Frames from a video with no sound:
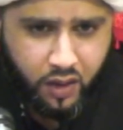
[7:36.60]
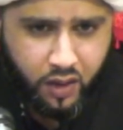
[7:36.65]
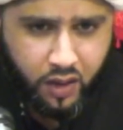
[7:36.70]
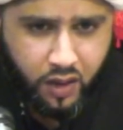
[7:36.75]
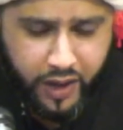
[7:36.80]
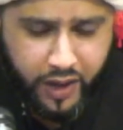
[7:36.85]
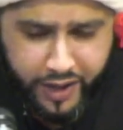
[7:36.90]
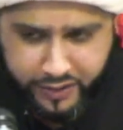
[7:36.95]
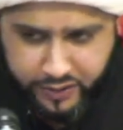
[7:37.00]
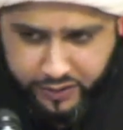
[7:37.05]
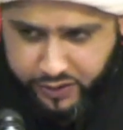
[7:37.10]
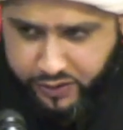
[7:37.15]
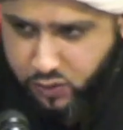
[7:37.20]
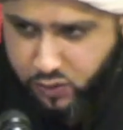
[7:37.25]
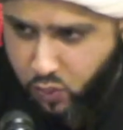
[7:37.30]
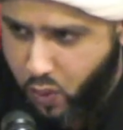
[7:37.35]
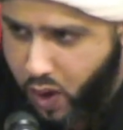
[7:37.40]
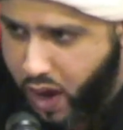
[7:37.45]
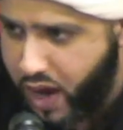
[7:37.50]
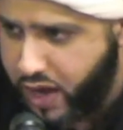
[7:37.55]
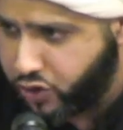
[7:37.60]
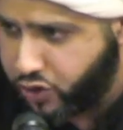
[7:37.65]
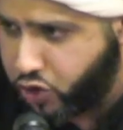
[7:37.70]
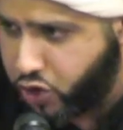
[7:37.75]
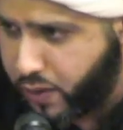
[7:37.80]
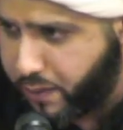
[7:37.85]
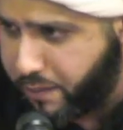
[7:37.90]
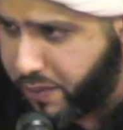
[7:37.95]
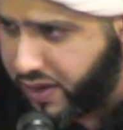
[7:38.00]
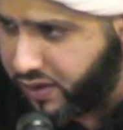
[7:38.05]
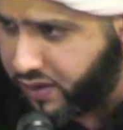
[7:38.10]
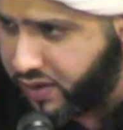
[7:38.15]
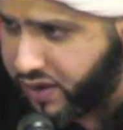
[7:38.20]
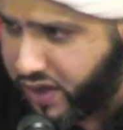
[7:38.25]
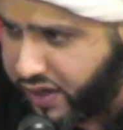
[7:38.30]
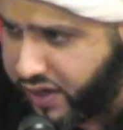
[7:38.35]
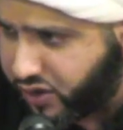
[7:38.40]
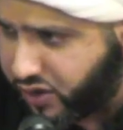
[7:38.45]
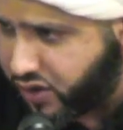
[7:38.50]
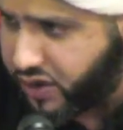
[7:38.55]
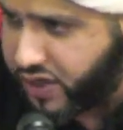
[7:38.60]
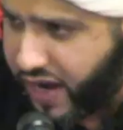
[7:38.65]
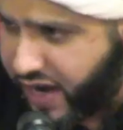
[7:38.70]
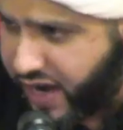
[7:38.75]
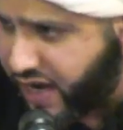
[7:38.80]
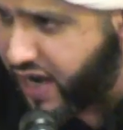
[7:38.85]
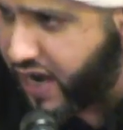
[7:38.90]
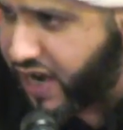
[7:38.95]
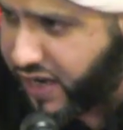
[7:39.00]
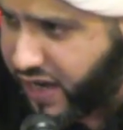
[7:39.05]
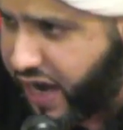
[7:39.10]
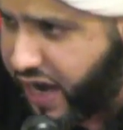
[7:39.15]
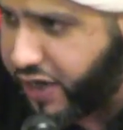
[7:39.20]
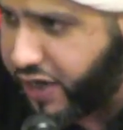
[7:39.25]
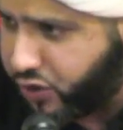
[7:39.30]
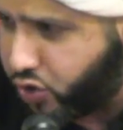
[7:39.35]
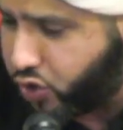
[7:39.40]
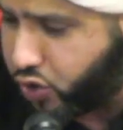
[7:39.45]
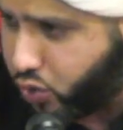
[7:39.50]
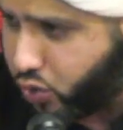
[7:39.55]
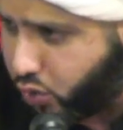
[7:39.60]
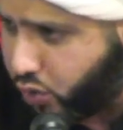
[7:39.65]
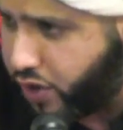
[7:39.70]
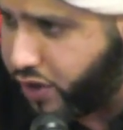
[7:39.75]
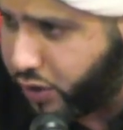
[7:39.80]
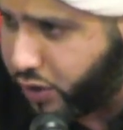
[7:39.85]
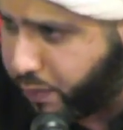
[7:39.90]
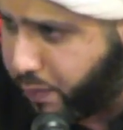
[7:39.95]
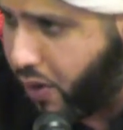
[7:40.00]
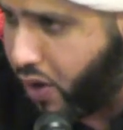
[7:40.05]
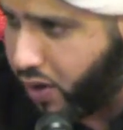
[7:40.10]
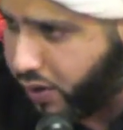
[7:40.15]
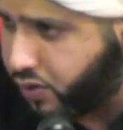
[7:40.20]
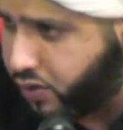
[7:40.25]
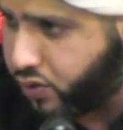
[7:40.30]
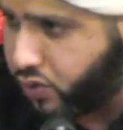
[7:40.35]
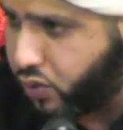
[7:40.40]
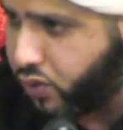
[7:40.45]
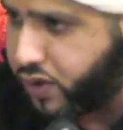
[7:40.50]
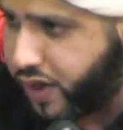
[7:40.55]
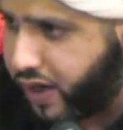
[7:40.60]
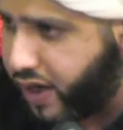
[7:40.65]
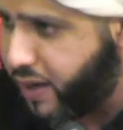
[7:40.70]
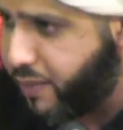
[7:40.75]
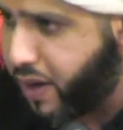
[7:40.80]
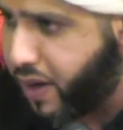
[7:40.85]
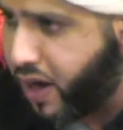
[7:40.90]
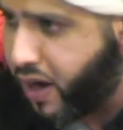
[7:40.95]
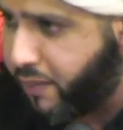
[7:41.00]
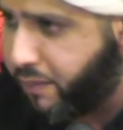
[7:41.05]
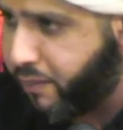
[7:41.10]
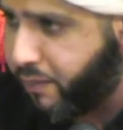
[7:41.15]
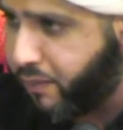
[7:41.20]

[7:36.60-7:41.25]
it is wajib in this day and age to respond to the Imam.